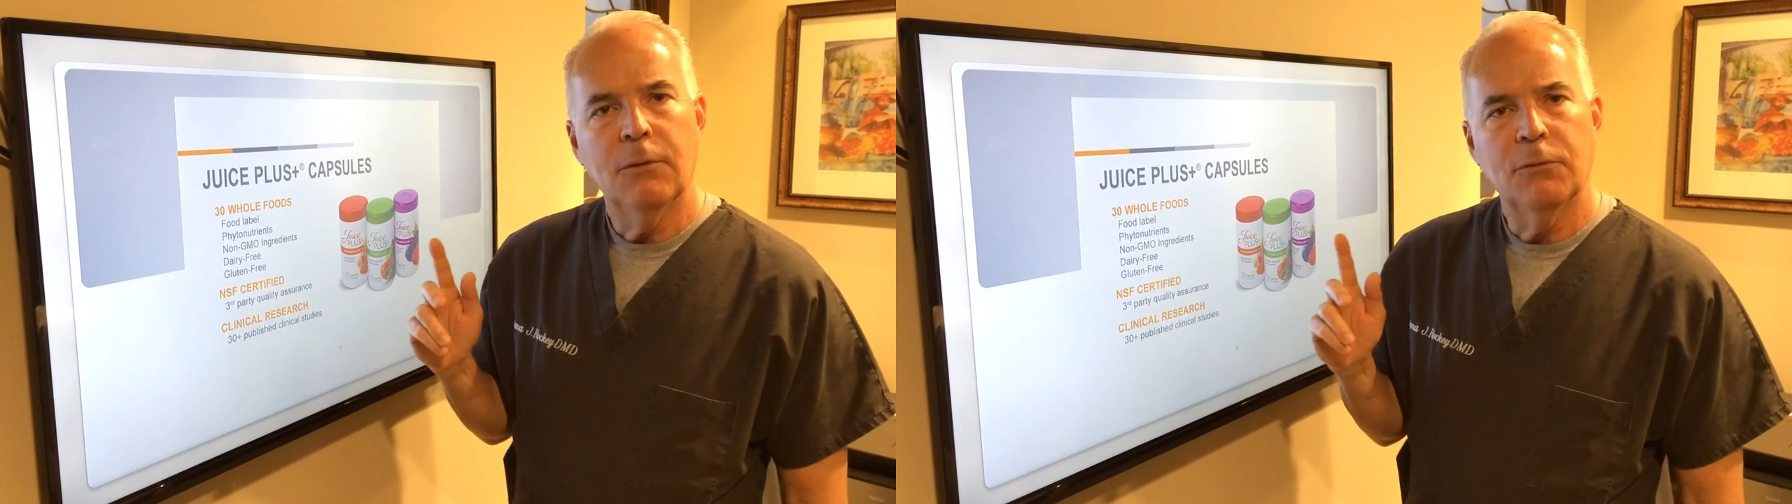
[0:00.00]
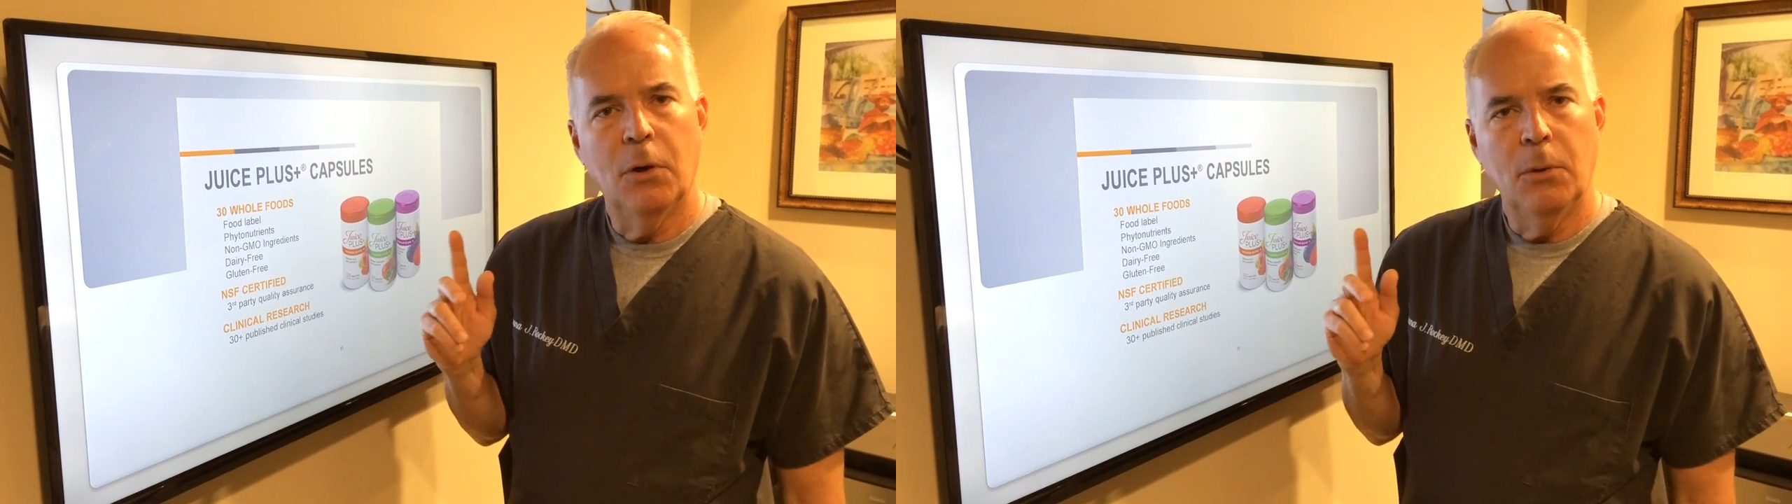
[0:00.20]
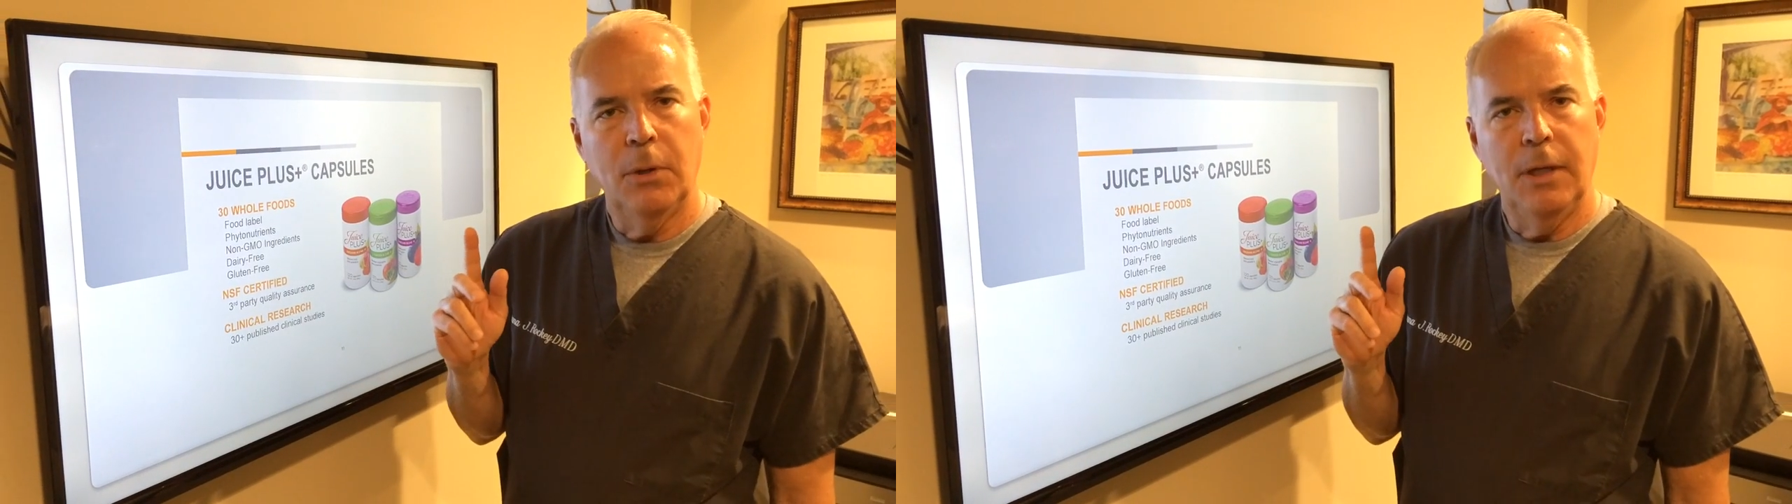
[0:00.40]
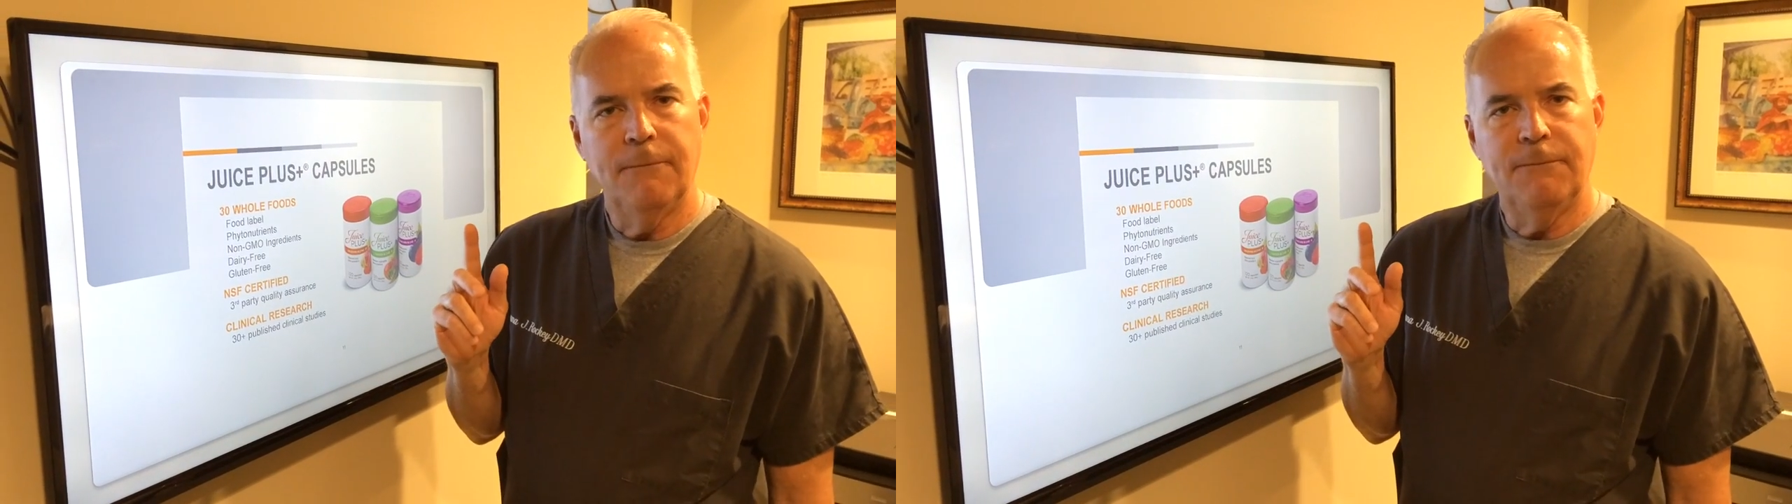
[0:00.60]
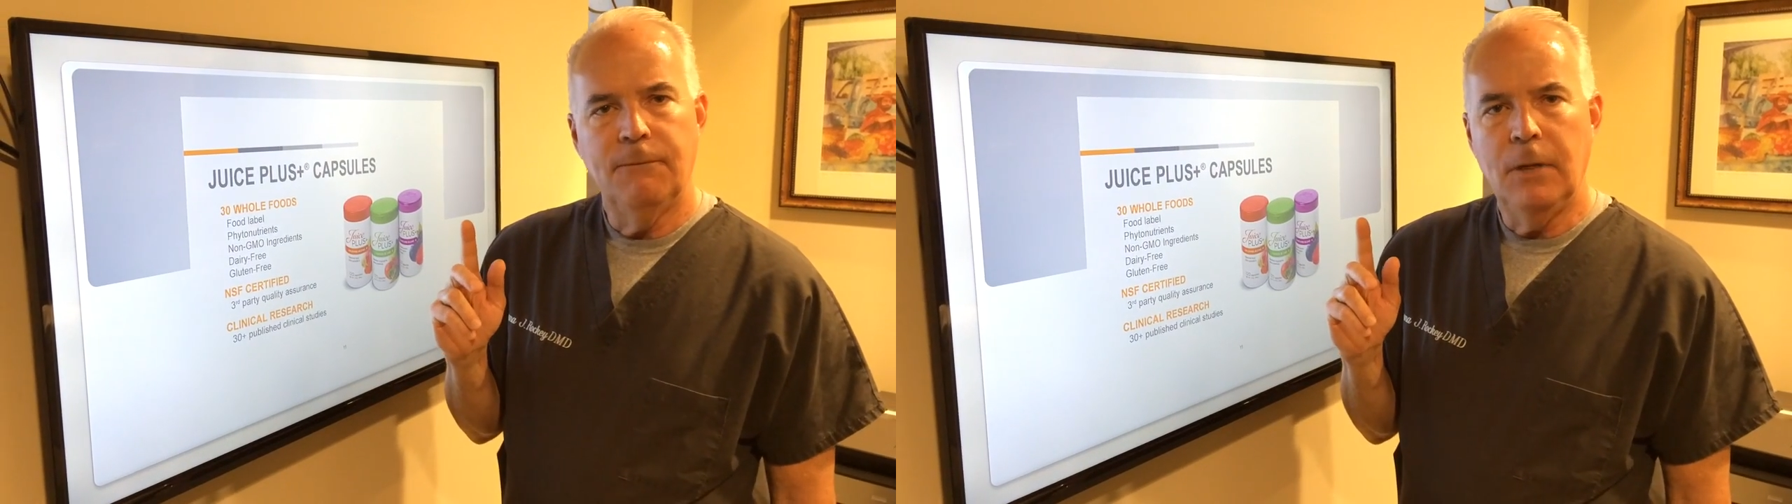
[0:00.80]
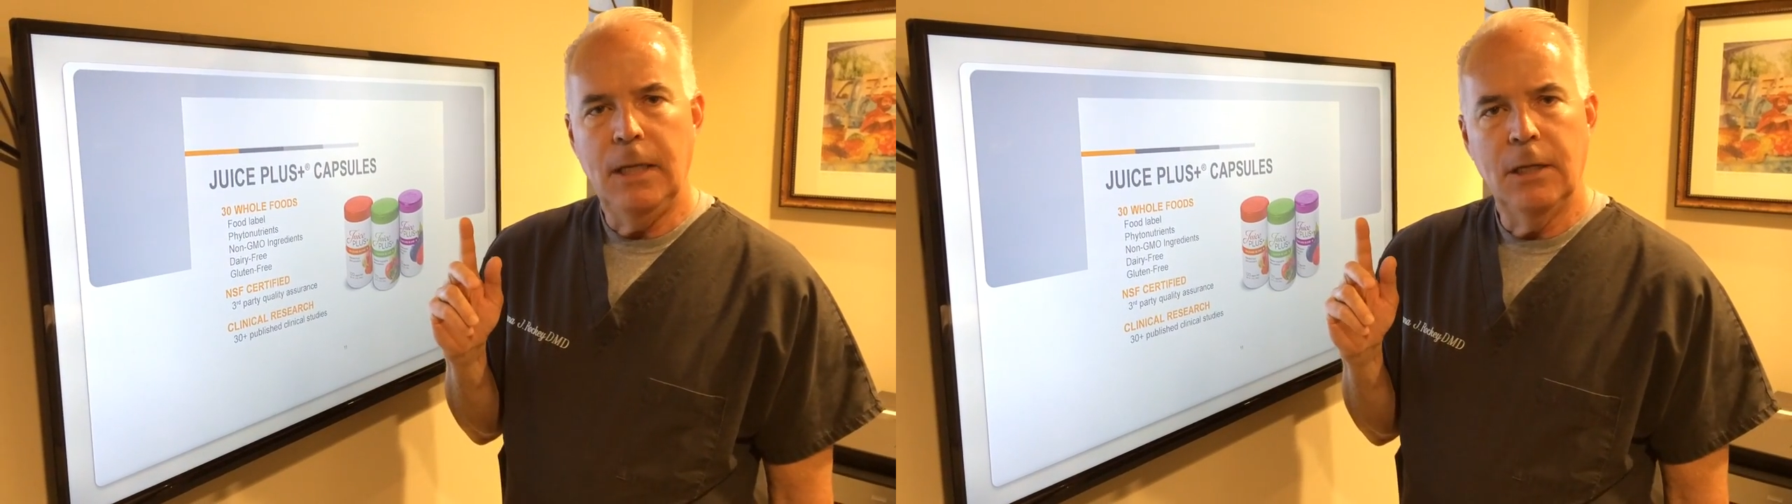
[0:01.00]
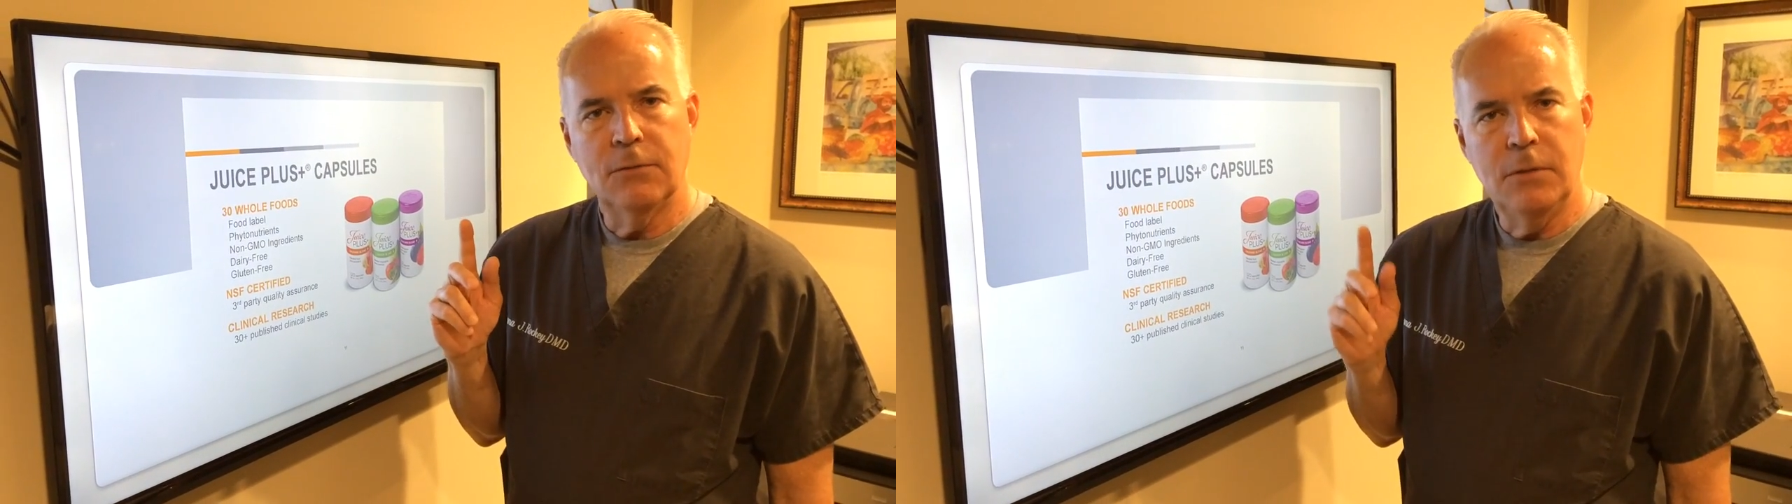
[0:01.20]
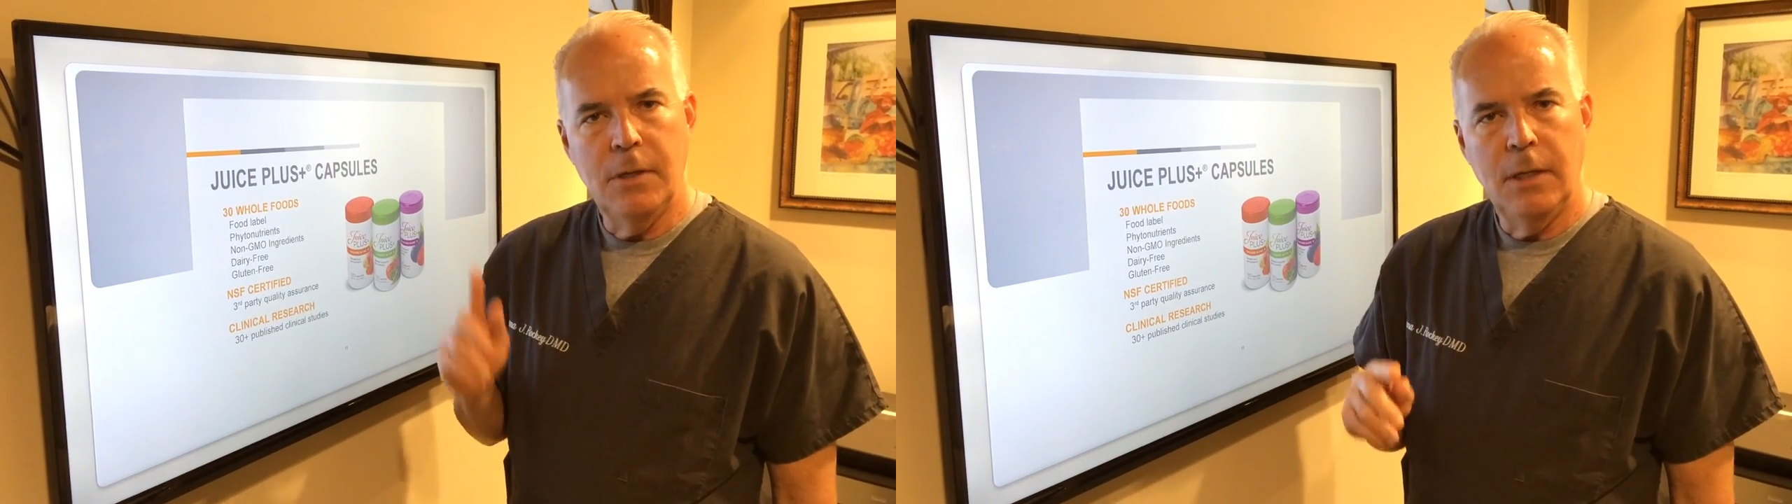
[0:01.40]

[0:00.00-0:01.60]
So if it is,